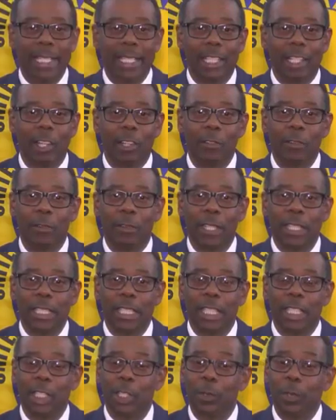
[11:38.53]
and in
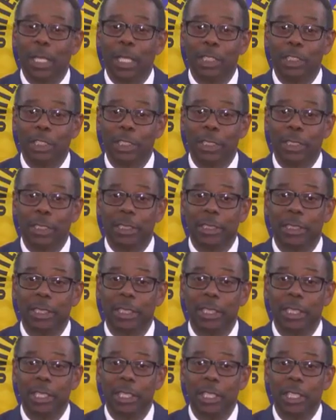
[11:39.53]
convenient locations.
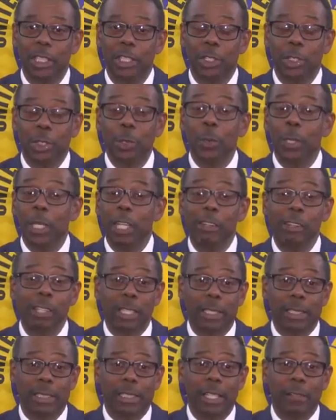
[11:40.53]
2
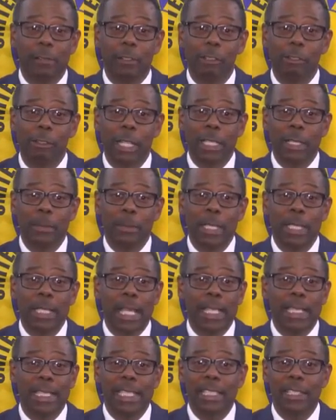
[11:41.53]
areas have already
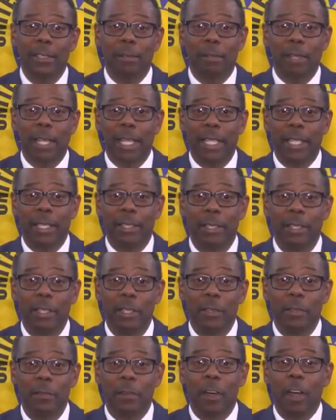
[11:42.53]
been identified
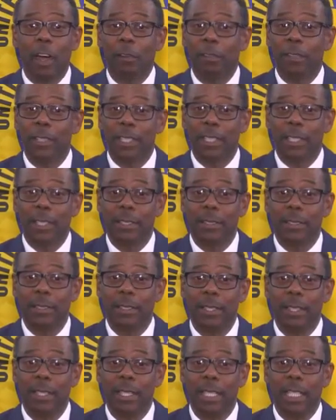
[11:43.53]
for
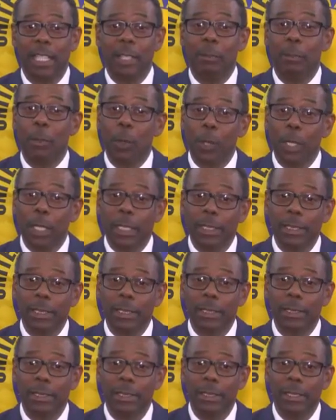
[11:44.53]
offices, in
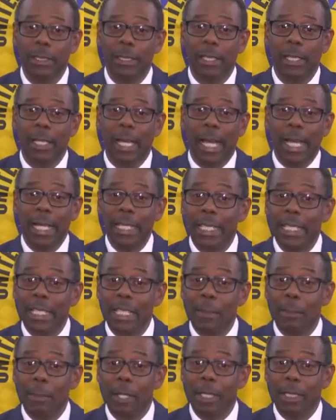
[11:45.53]
Bolands and
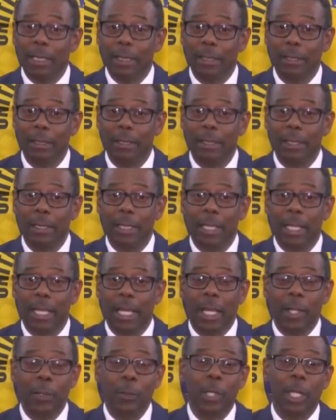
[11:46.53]
in Liberta,
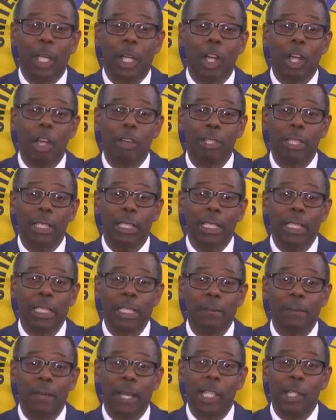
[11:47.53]
and we are
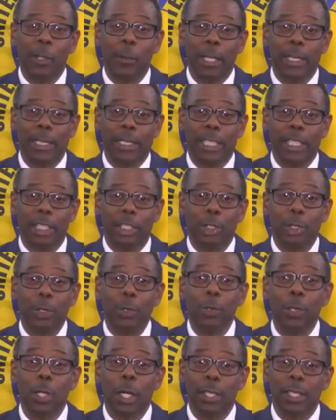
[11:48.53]
currently evaluating
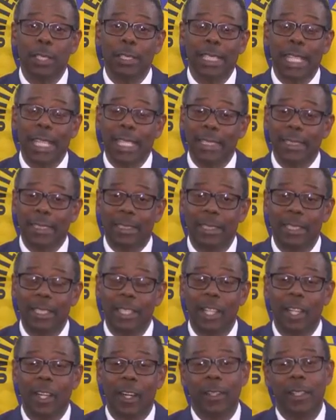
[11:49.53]
2 other sites
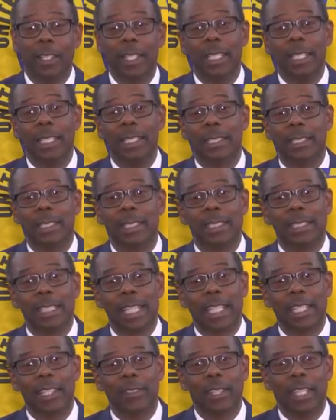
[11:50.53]
on the eastern
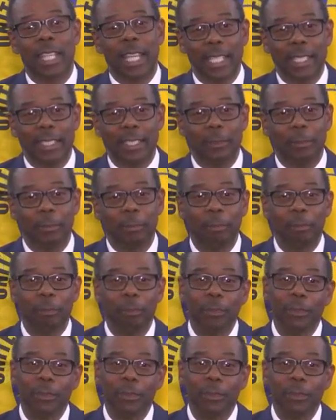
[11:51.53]
side of the island.